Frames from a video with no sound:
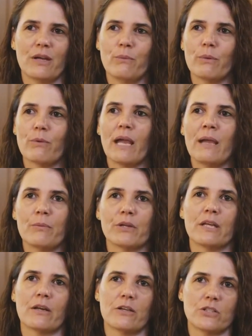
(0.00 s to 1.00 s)
and we were able
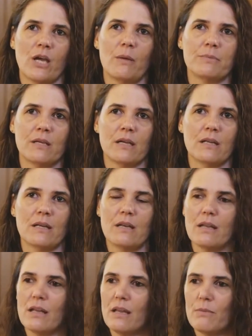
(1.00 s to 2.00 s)
to get our job
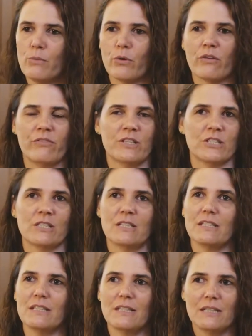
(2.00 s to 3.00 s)
done more
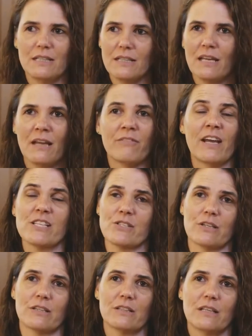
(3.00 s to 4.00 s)
efficient and
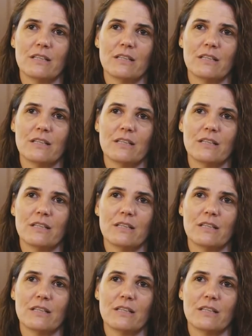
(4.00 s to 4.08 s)
faster.